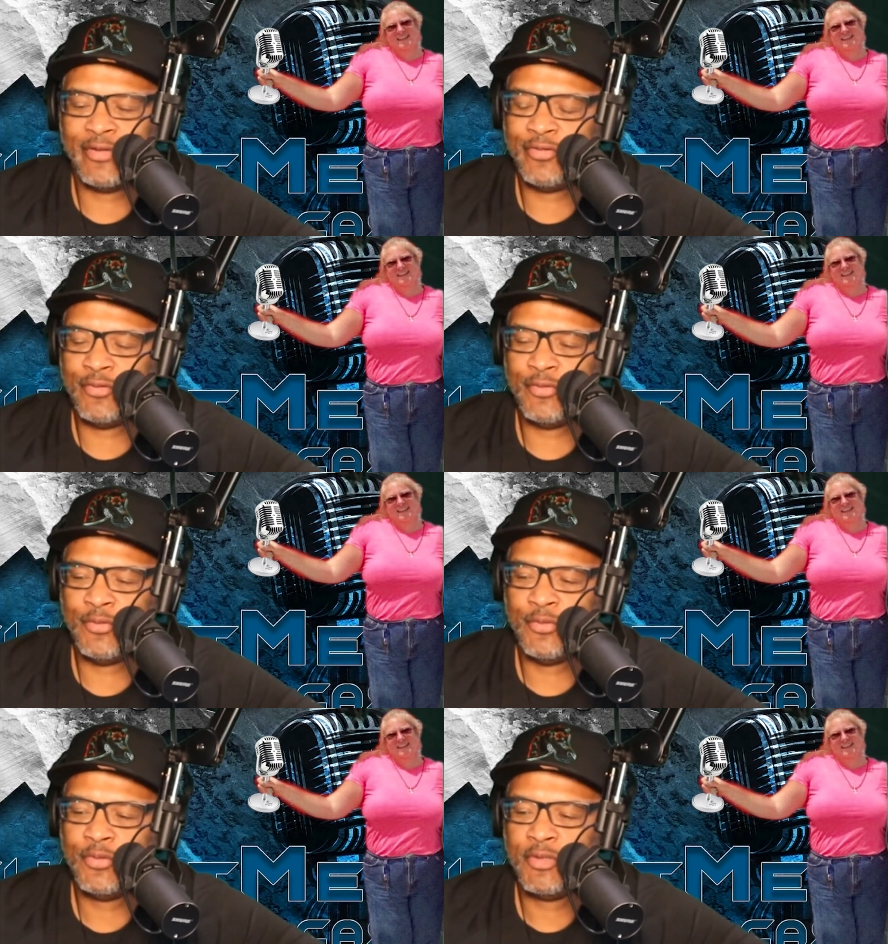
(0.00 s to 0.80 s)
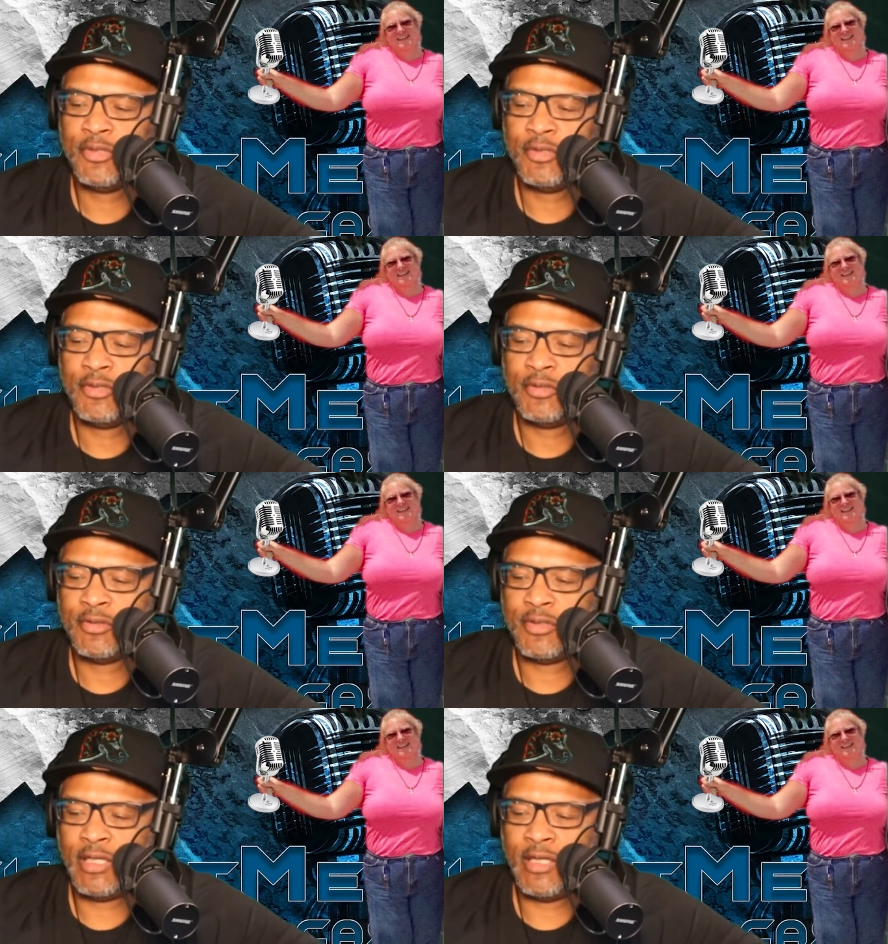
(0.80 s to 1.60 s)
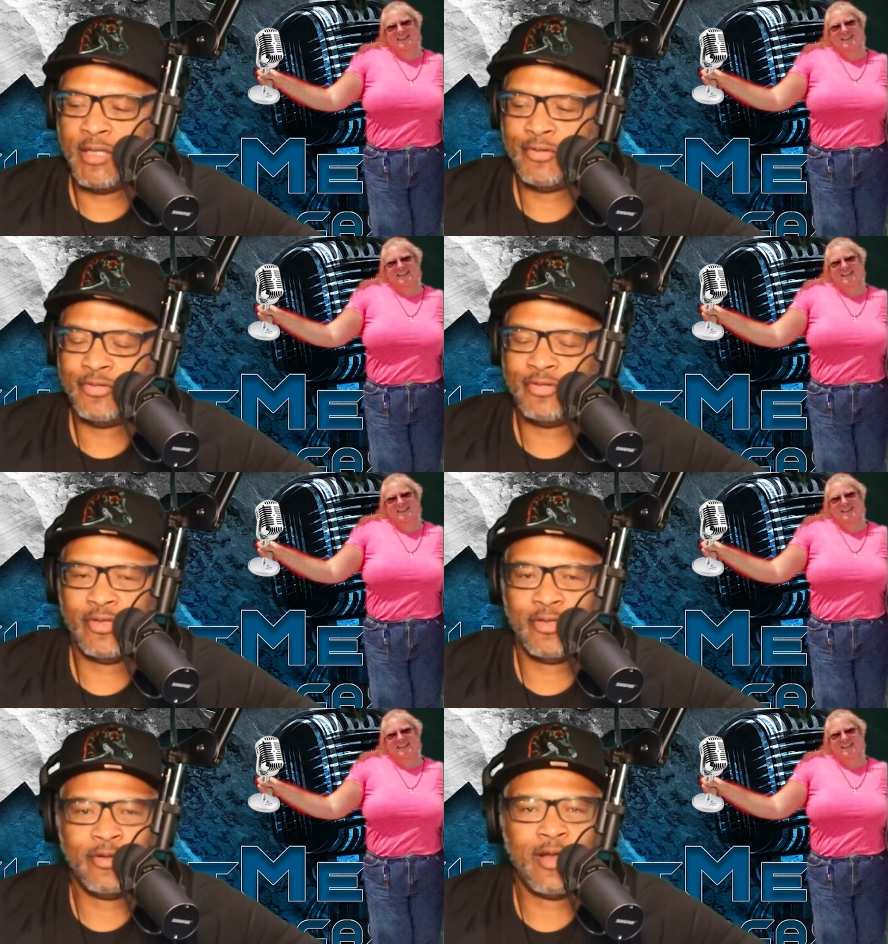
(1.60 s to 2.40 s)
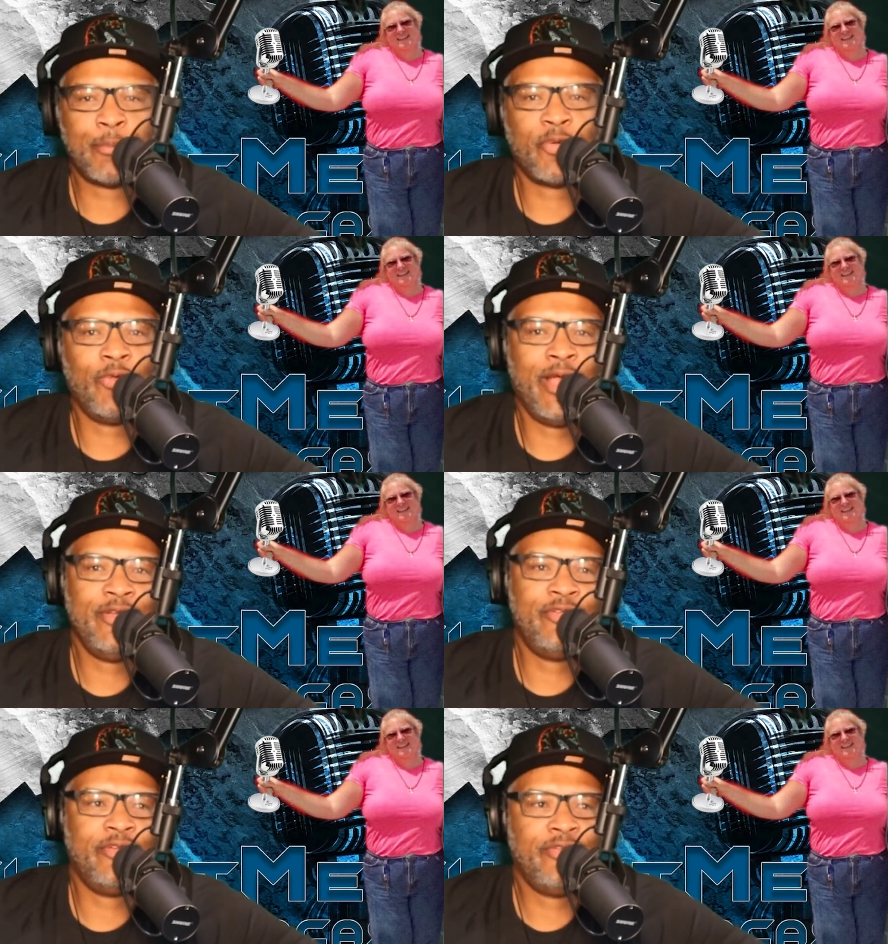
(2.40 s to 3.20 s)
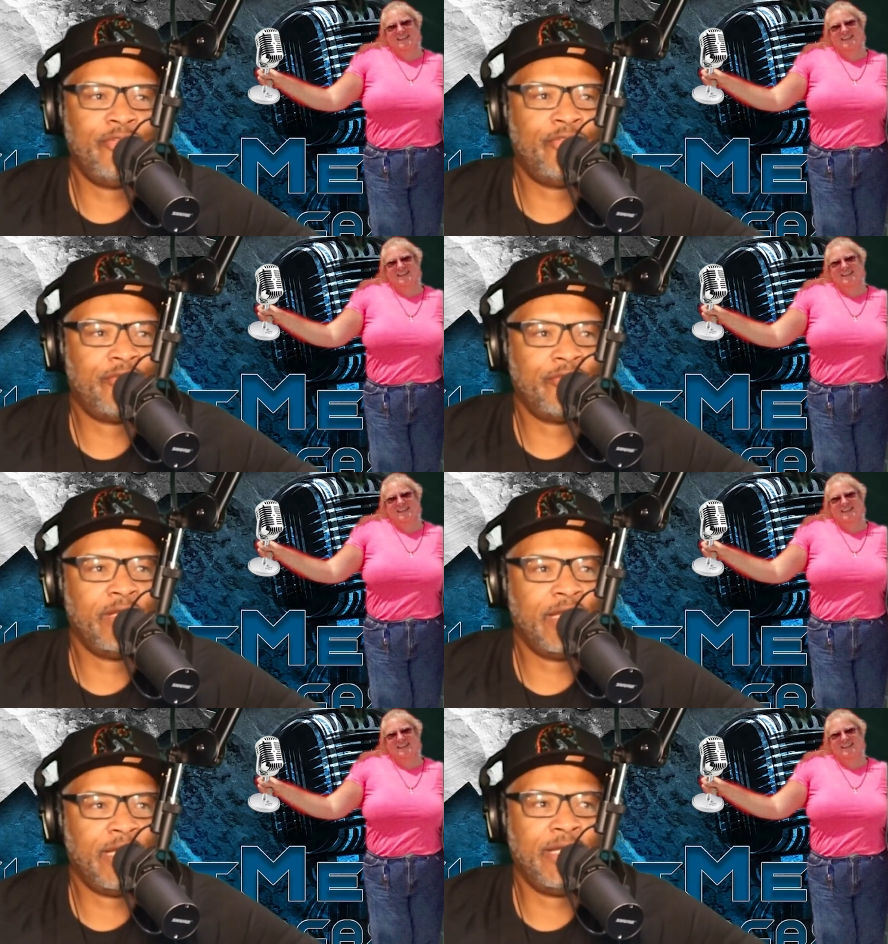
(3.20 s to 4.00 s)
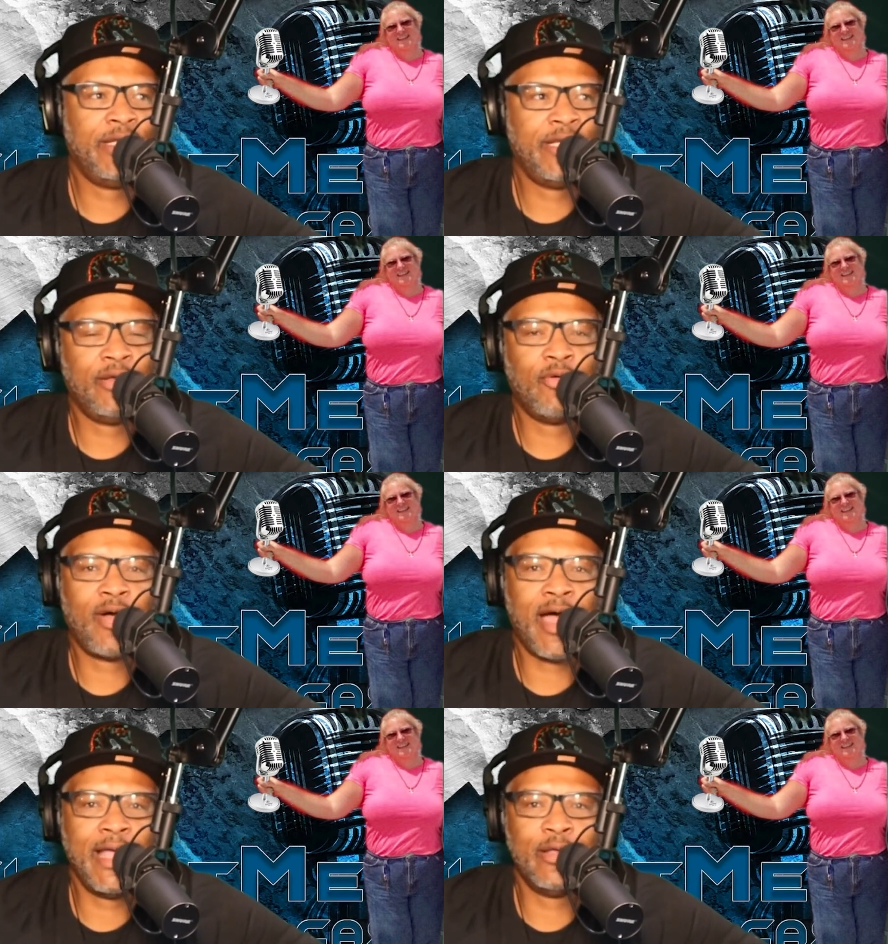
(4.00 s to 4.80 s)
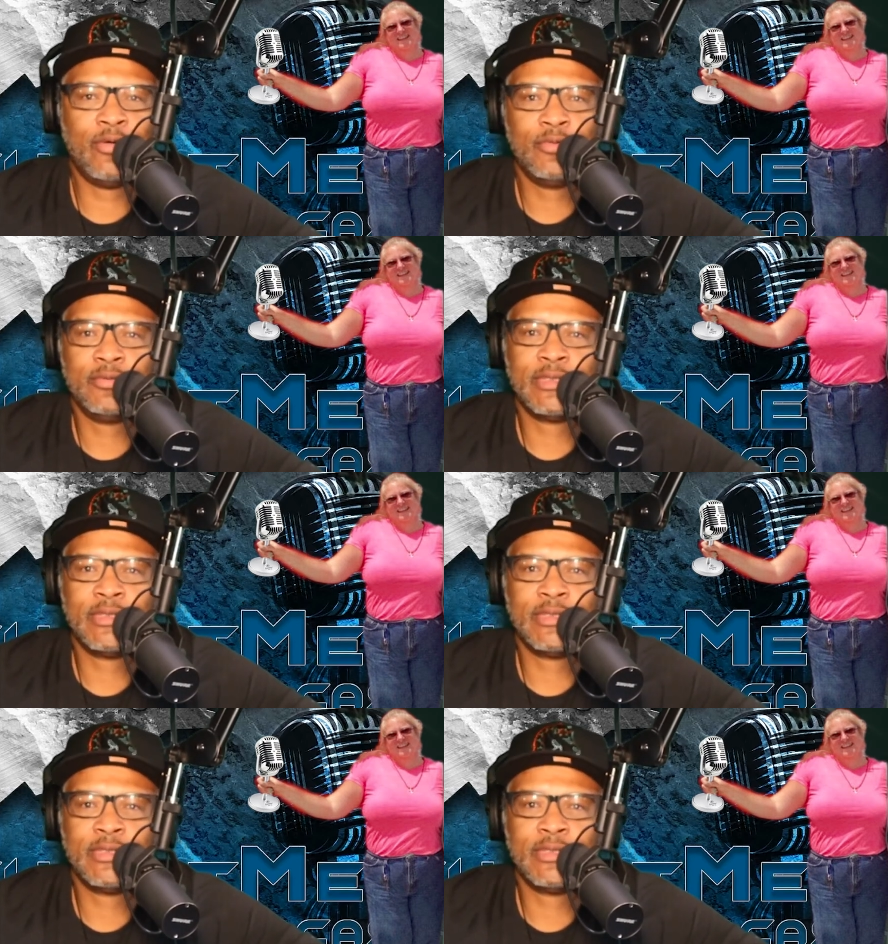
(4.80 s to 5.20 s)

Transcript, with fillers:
Speaker 1: to uh, shutter operations in, in Ohio.